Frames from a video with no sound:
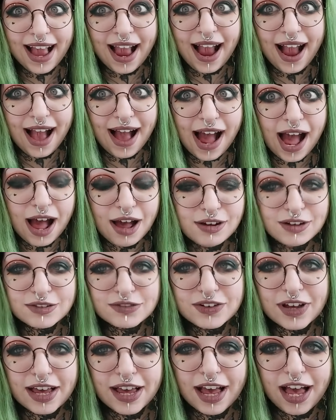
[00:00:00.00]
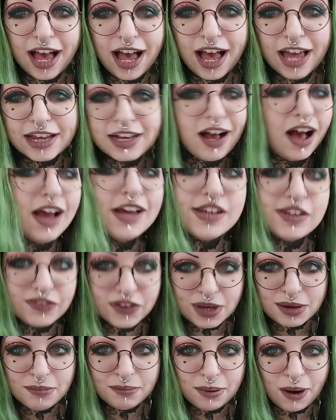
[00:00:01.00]
have a kind
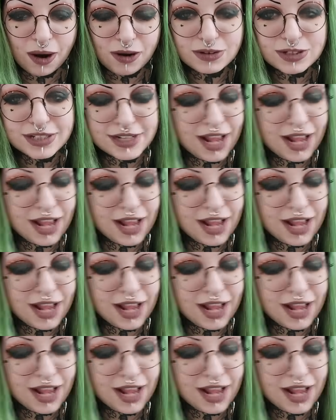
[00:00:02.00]
of impulse